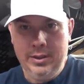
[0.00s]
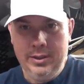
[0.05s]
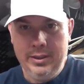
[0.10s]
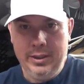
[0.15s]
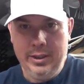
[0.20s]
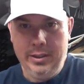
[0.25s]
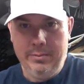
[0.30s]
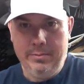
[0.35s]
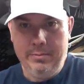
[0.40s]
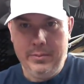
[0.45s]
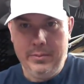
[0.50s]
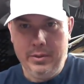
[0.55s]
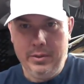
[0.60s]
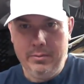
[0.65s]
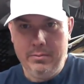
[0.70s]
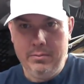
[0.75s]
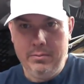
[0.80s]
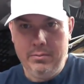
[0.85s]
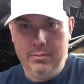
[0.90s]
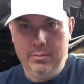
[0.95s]
Yep, yep.
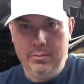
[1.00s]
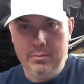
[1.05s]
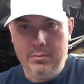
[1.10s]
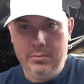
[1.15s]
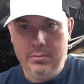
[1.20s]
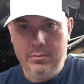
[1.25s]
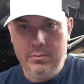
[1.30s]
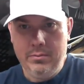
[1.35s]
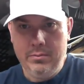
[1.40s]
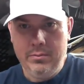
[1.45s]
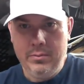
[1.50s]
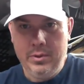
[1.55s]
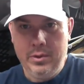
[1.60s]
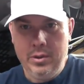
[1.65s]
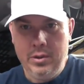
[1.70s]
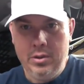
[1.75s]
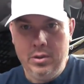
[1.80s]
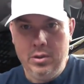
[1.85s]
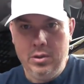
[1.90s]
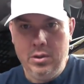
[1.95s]

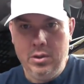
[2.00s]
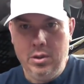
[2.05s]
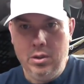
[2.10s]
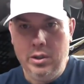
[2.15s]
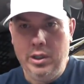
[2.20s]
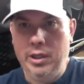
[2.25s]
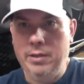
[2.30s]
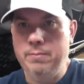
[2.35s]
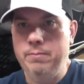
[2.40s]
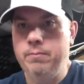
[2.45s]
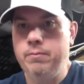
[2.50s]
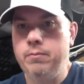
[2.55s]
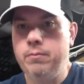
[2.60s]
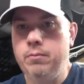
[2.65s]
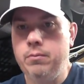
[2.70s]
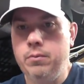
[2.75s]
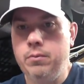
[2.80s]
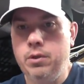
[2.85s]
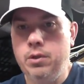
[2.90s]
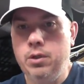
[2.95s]
Okay.
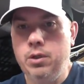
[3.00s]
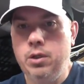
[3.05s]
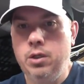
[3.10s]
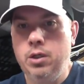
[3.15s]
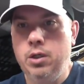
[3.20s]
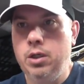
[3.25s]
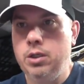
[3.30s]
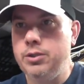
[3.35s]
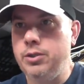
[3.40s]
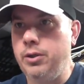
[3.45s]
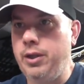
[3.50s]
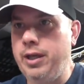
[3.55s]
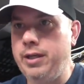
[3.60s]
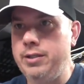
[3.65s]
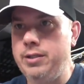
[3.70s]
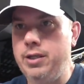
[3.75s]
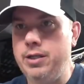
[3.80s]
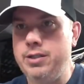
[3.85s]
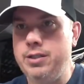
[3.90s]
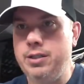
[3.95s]
So that
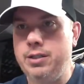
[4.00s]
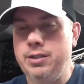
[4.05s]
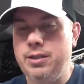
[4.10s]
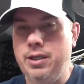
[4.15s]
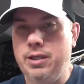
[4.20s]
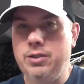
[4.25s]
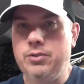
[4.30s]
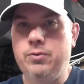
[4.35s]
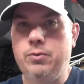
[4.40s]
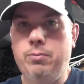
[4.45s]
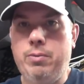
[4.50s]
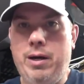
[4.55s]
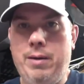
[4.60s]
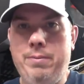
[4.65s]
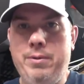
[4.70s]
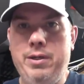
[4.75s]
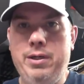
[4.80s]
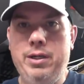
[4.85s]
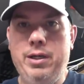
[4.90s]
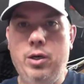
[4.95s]
does it. Thanks for popping
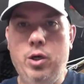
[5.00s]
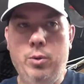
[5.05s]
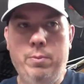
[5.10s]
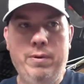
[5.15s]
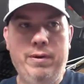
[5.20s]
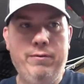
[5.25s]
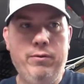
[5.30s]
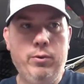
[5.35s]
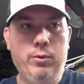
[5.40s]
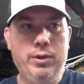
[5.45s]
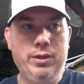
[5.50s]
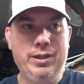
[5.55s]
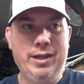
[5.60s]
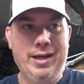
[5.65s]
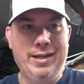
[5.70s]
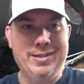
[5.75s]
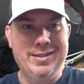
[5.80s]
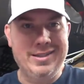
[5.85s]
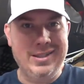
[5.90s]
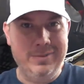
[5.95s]
in. I hope everyone
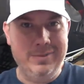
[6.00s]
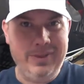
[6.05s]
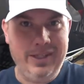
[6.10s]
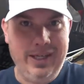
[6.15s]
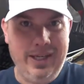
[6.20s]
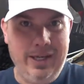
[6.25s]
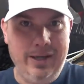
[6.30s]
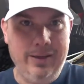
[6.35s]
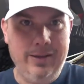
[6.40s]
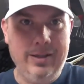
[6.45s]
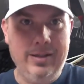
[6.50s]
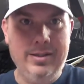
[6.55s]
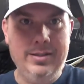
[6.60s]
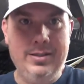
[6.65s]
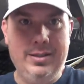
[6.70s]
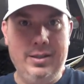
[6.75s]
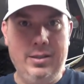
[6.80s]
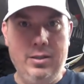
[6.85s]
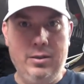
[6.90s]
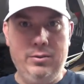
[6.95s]
got something out of this.
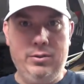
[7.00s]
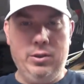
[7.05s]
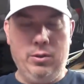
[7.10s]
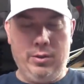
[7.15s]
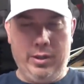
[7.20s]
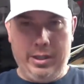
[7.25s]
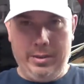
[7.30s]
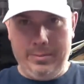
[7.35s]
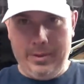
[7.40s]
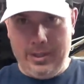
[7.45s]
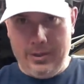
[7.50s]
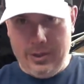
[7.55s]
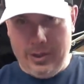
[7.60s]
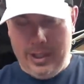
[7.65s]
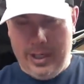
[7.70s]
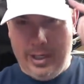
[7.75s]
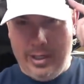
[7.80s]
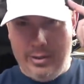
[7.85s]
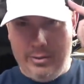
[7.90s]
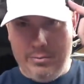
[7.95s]
Don't let them get you
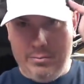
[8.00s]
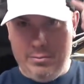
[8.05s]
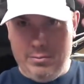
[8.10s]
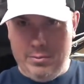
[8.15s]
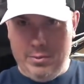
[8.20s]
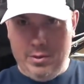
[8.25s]
down.